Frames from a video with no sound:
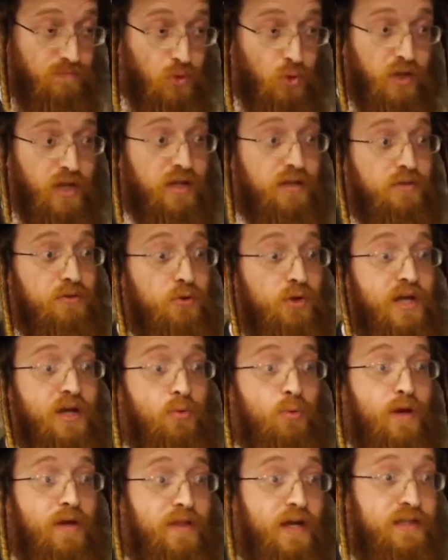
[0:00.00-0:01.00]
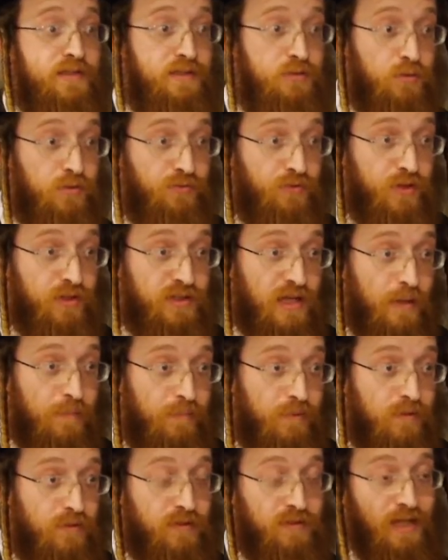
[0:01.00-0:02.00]
You can't wear that suit, for
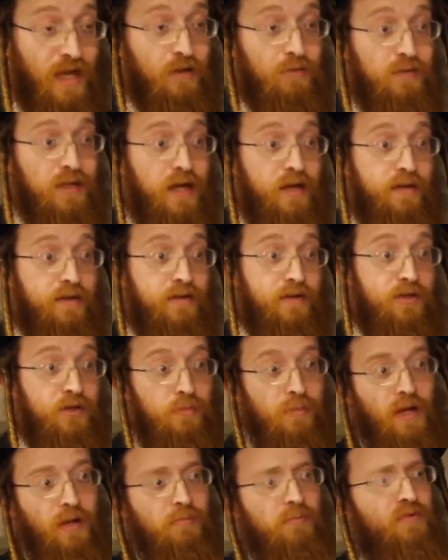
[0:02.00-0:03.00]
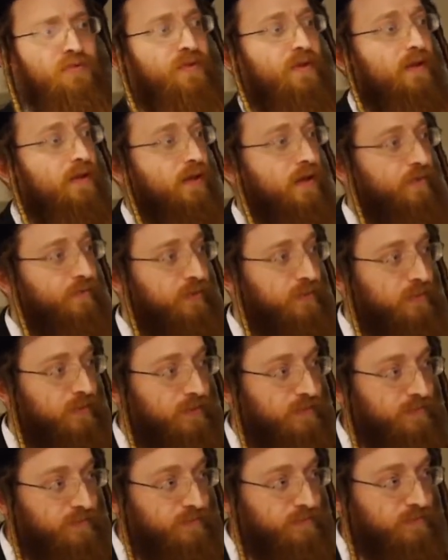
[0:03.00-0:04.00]
example, because I don't like it, and you're making me feel
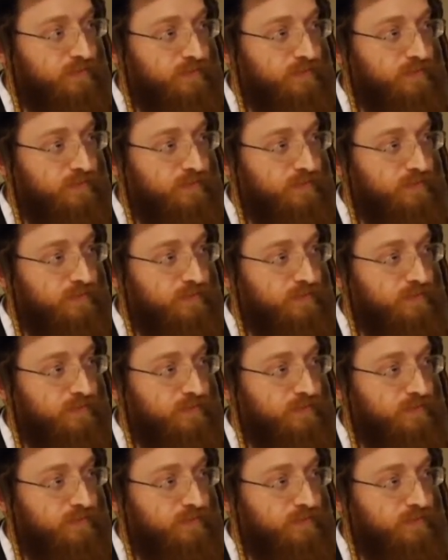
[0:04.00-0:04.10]
uncomfortable.